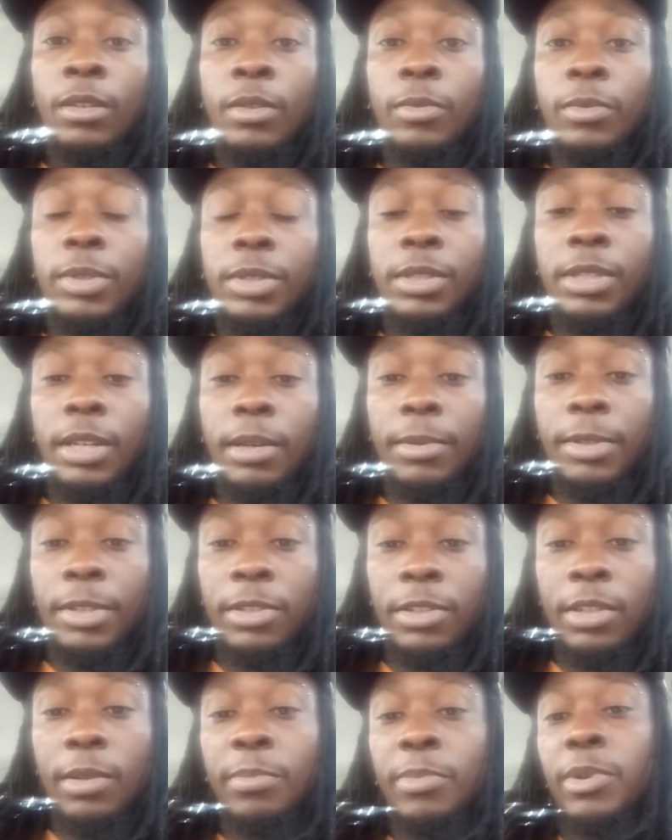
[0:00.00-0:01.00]
What's up?
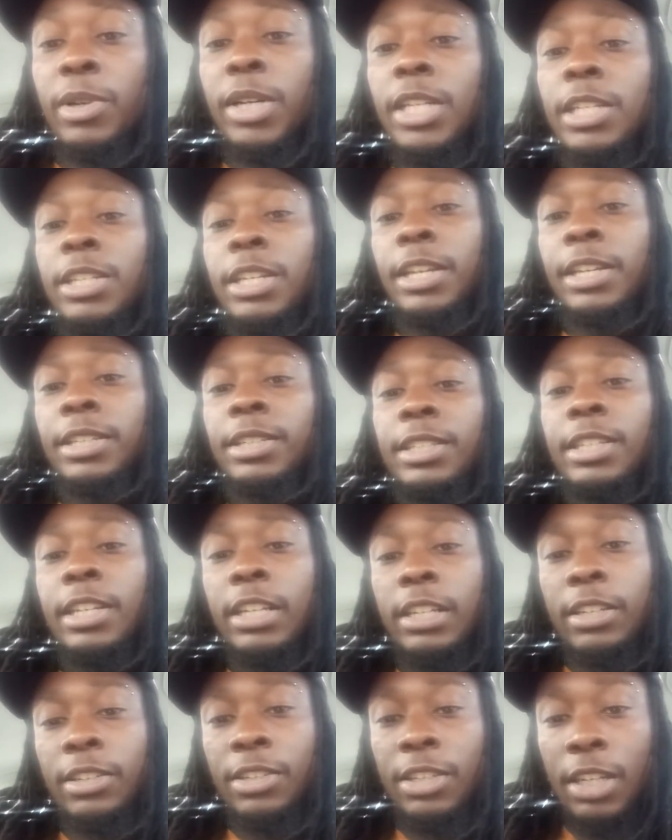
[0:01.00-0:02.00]
It's your boy
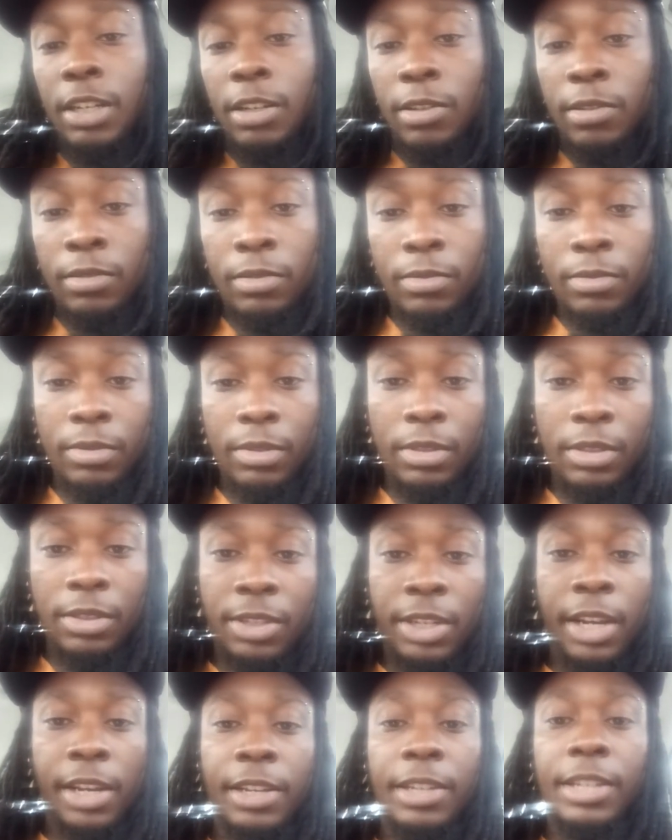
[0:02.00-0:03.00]
J-Indyanajones,
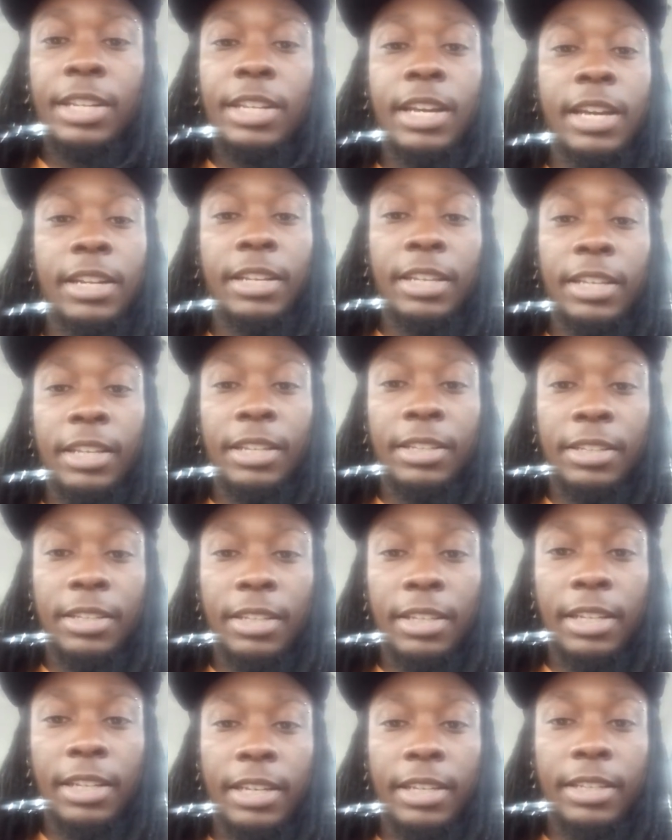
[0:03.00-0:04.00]
J-Indyanda
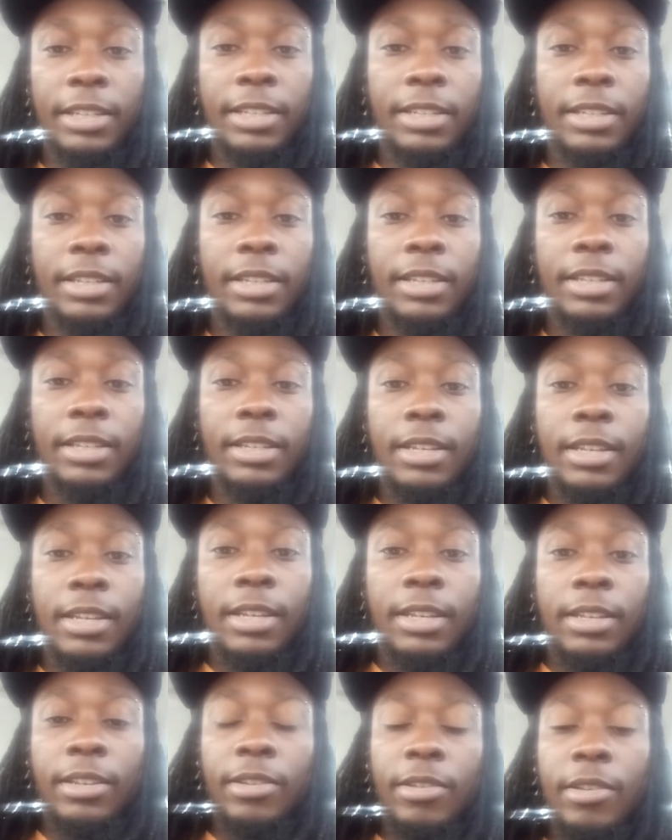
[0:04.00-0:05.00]
Intellect.
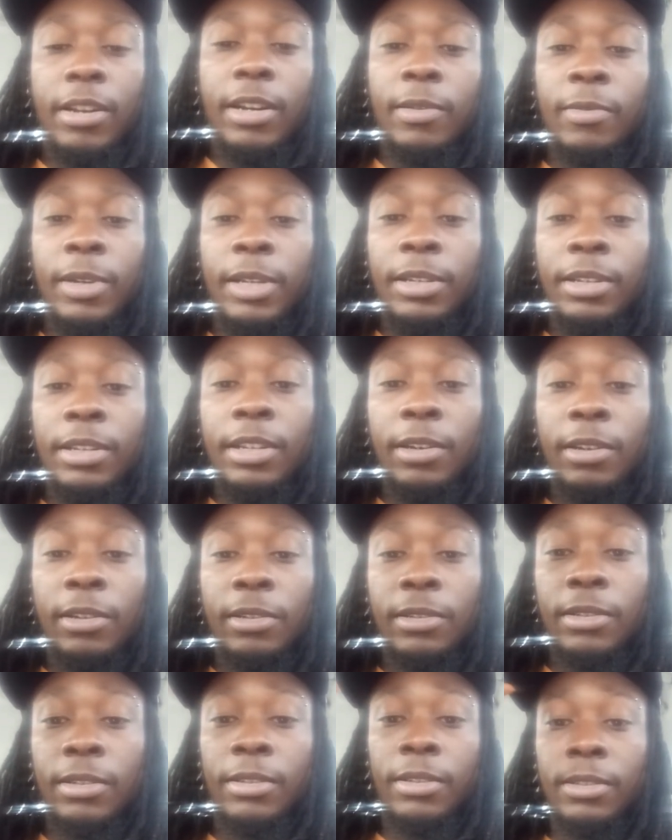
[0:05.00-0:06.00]
You already know.
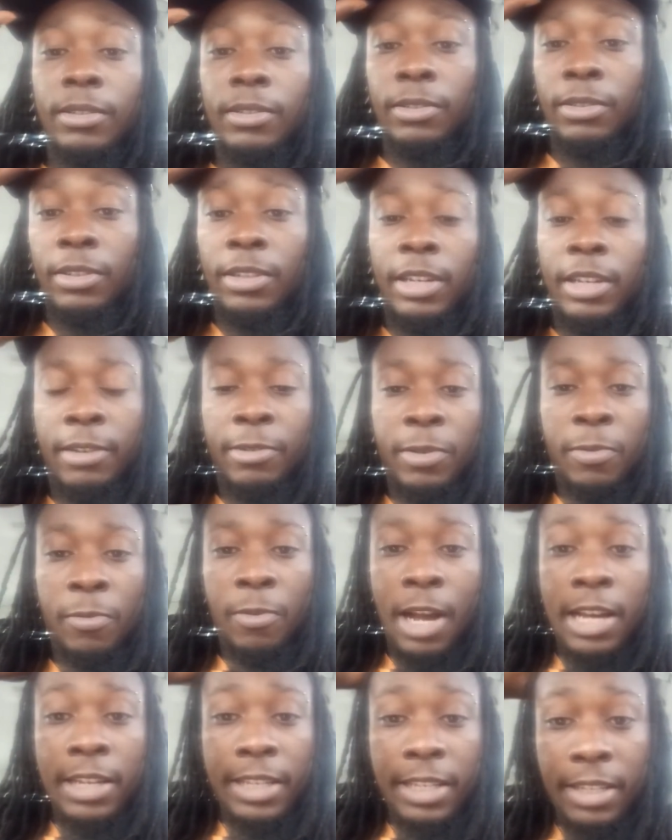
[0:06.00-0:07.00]
You know how we
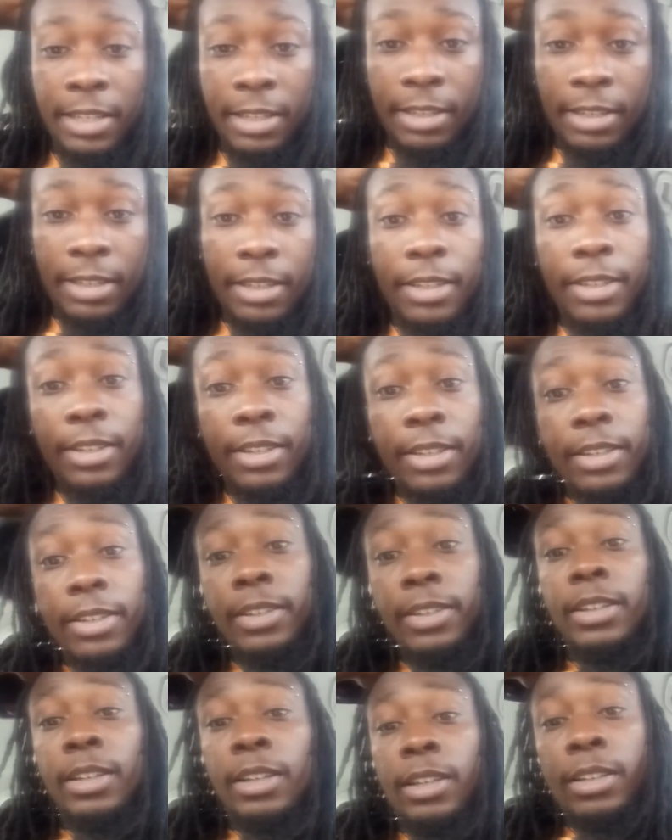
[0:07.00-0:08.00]
rocking.
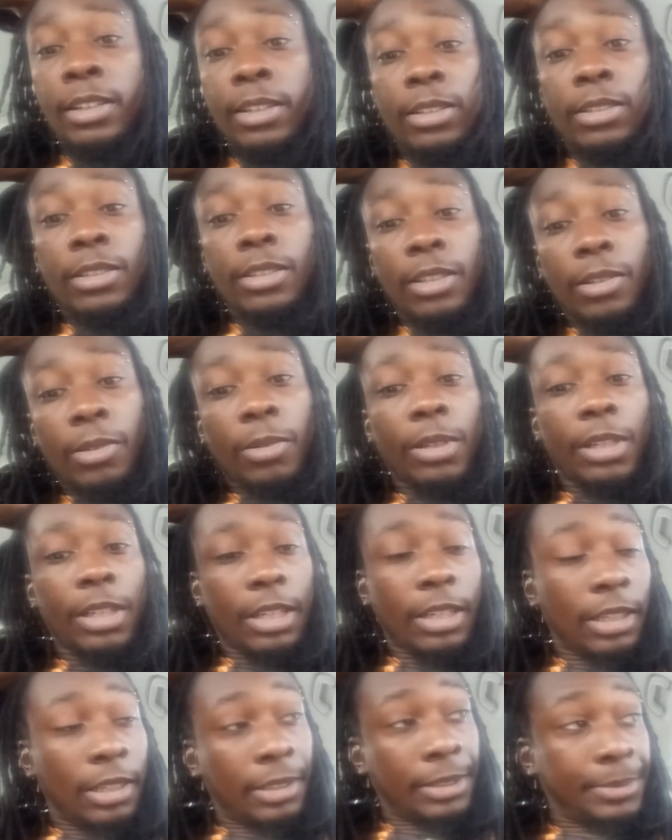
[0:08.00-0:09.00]

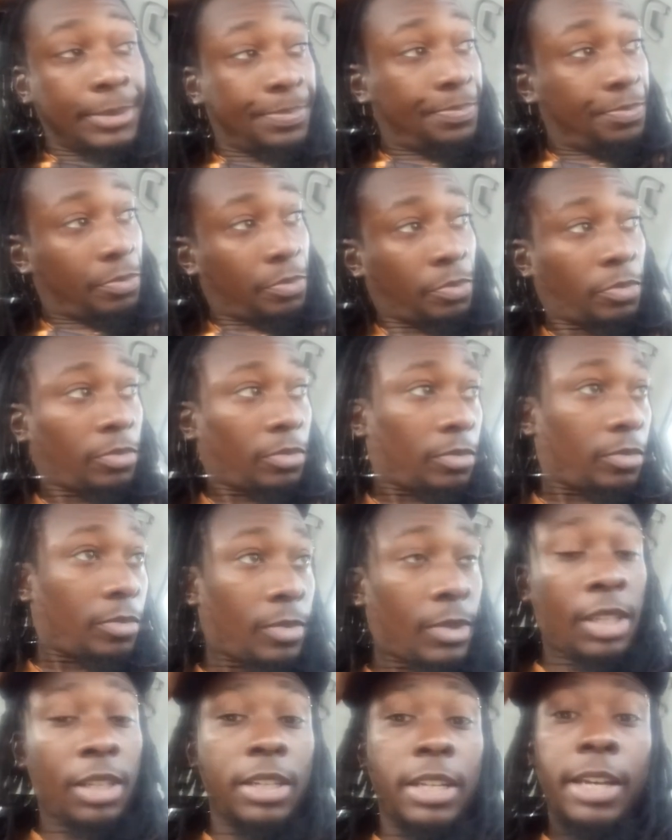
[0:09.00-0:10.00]
So
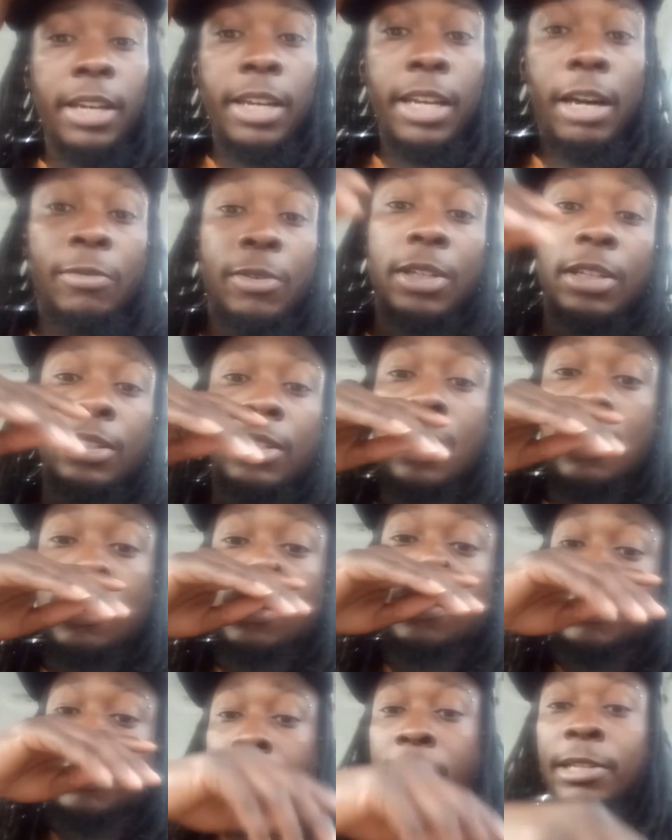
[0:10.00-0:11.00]
today I want to talk
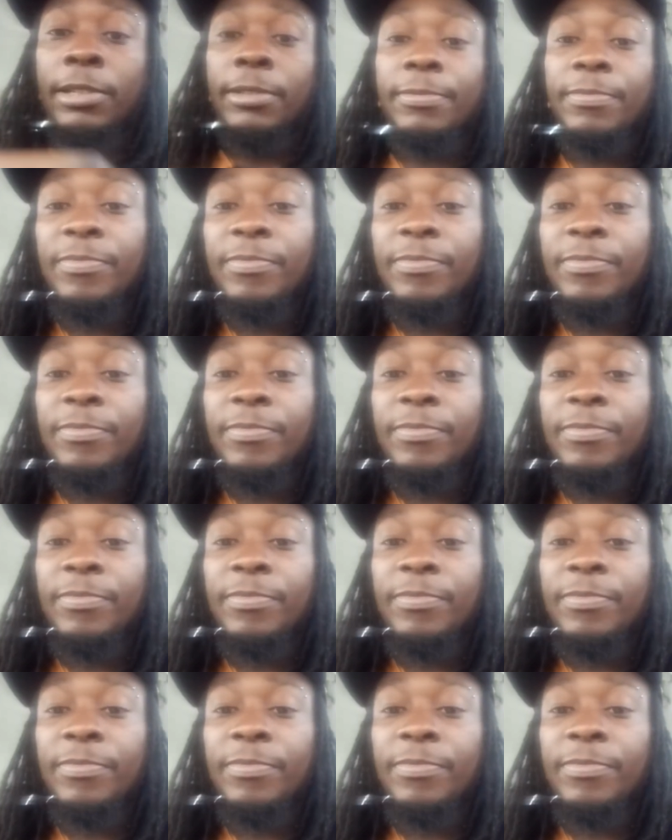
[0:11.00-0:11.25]
about